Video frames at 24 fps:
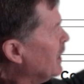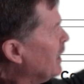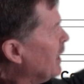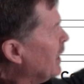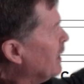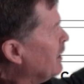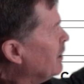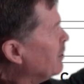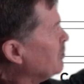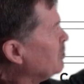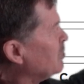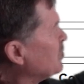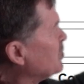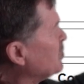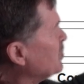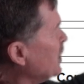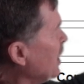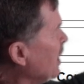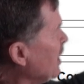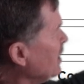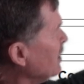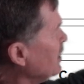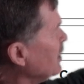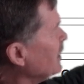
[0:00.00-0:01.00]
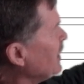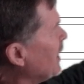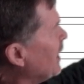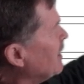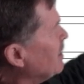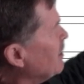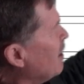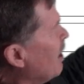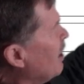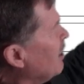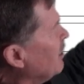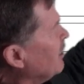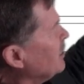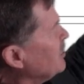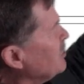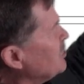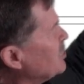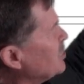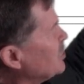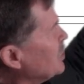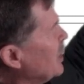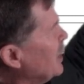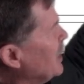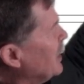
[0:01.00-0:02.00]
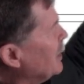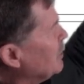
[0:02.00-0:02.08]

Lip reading: and understanding that knowledge